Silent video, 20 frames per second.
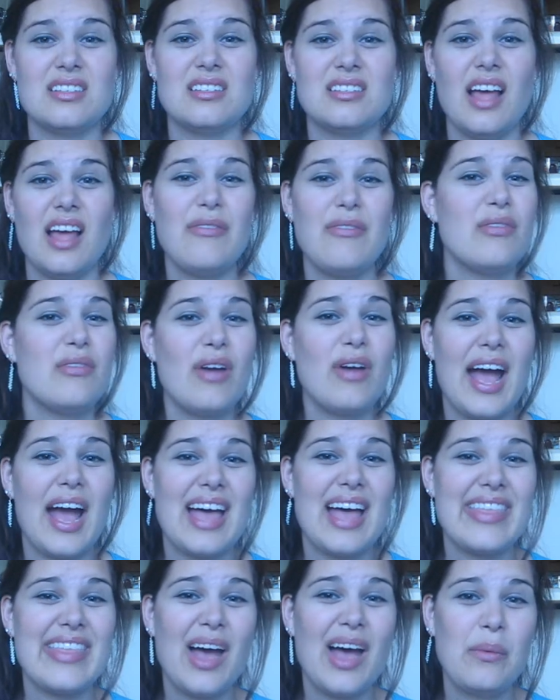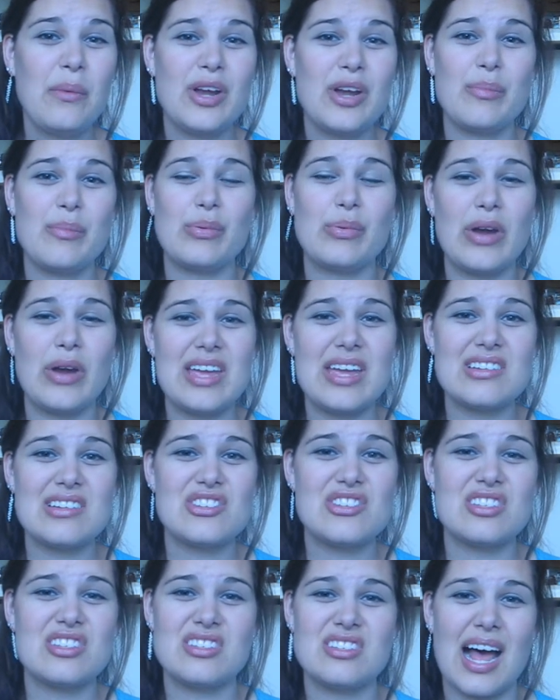Have you ever had that where your brain
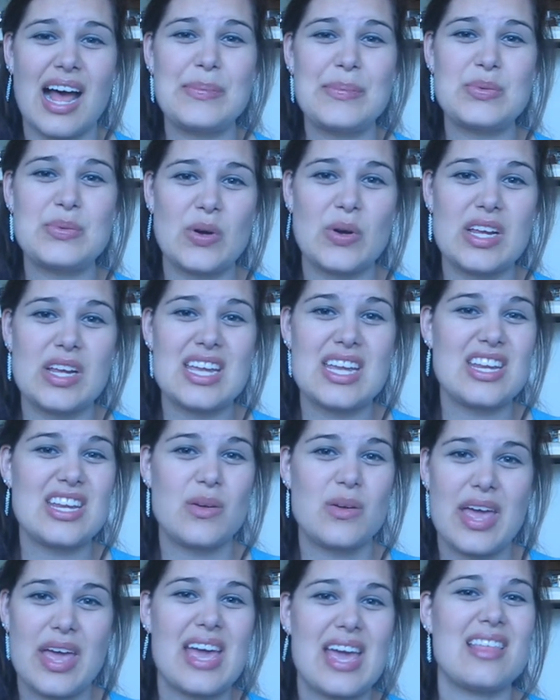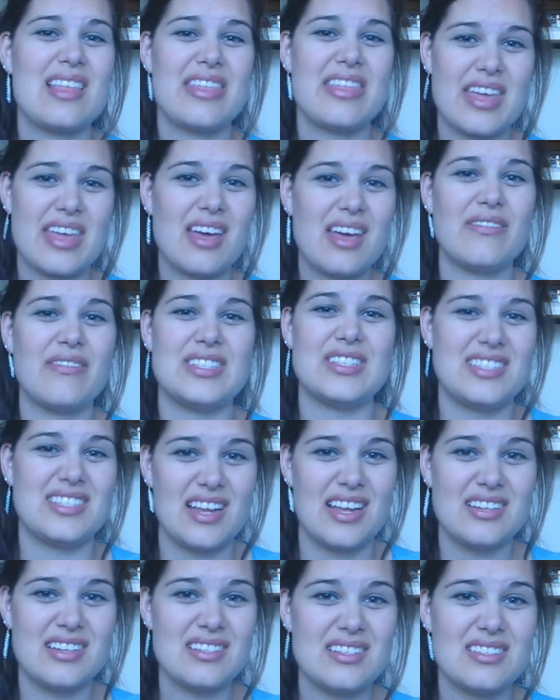just stops working and you can't think of a
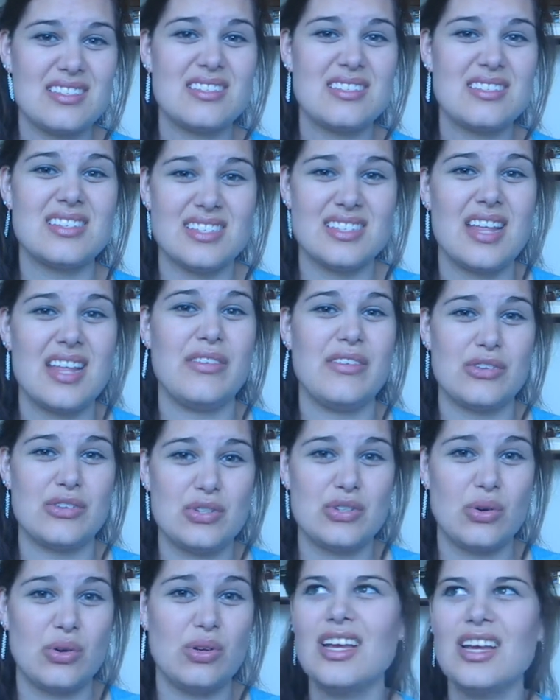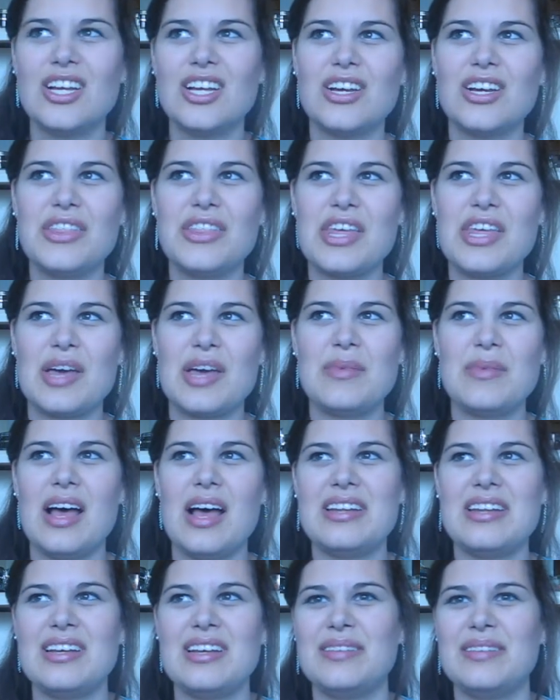sentence save your soul? Good thing I'm
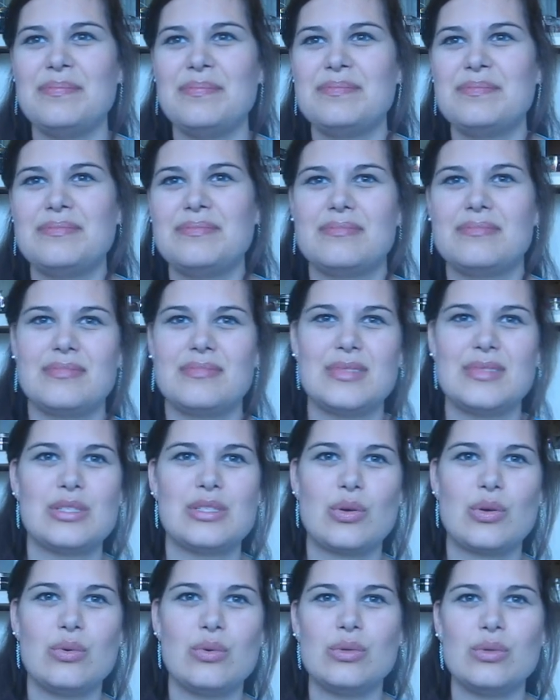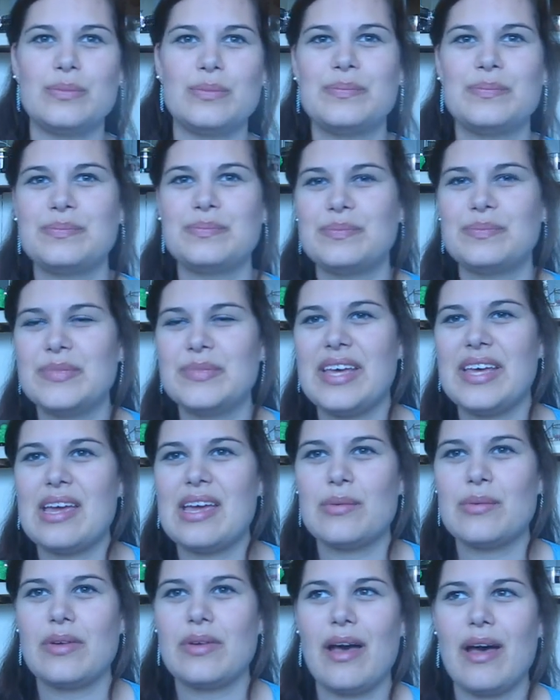not in a
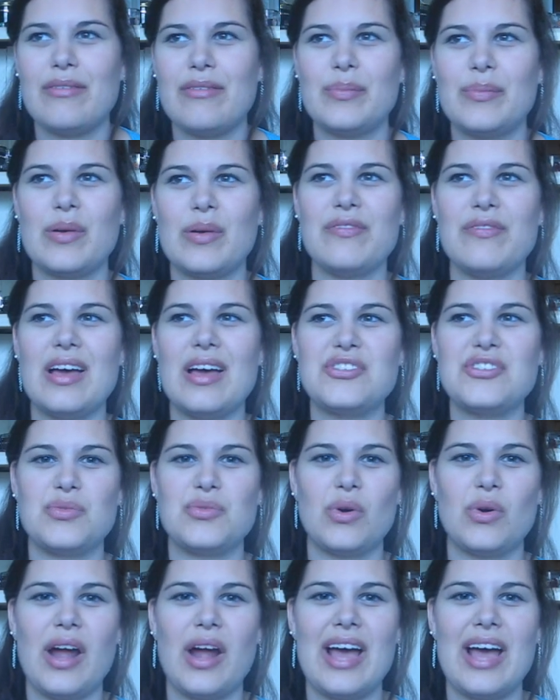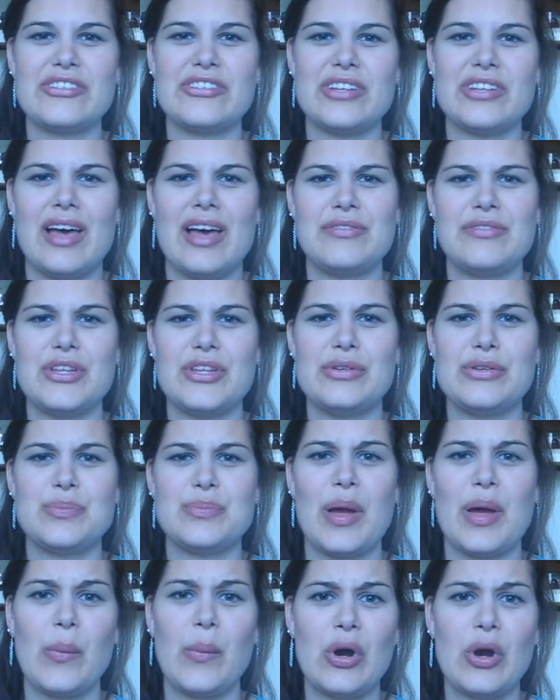schooling of a profession where I actually have to use
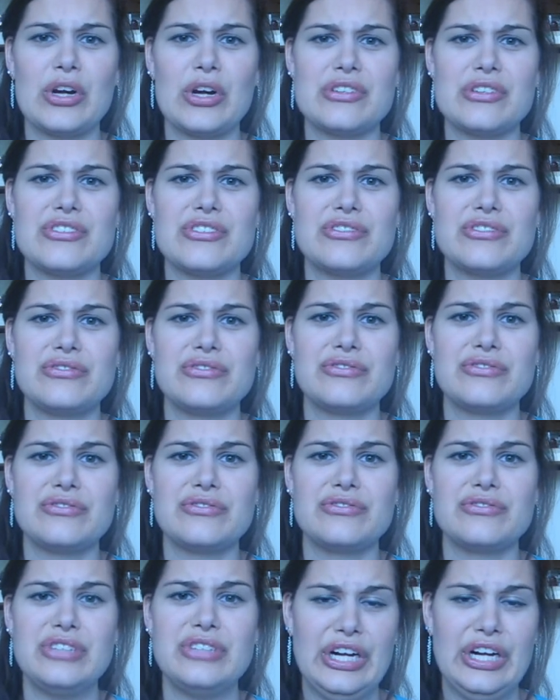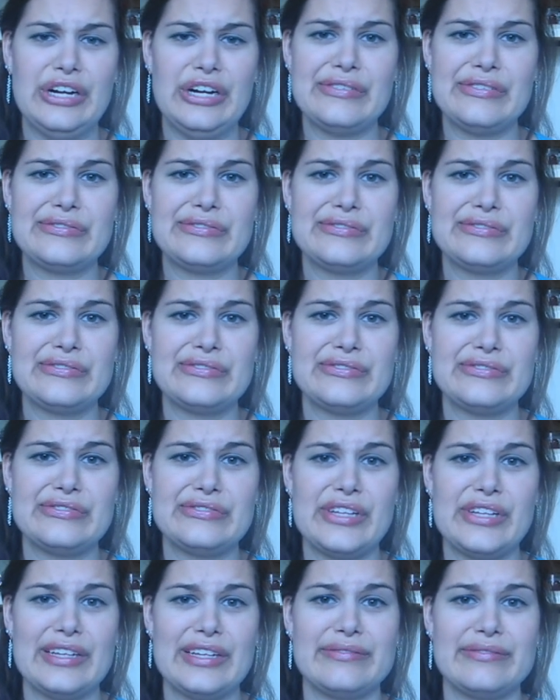my words, you know,
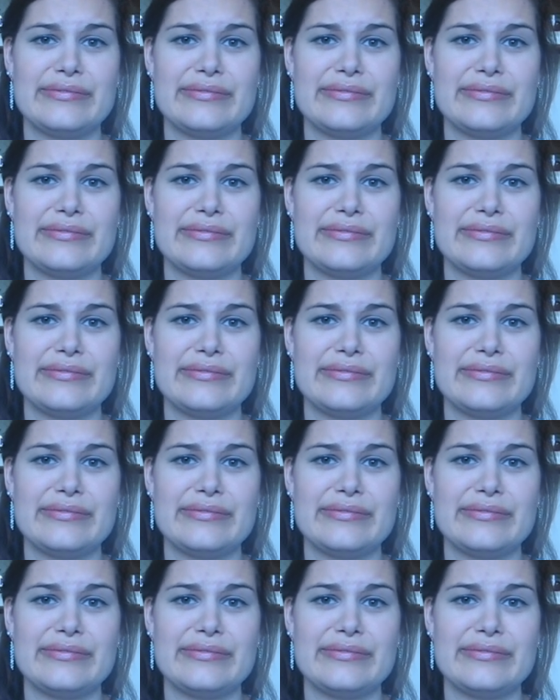like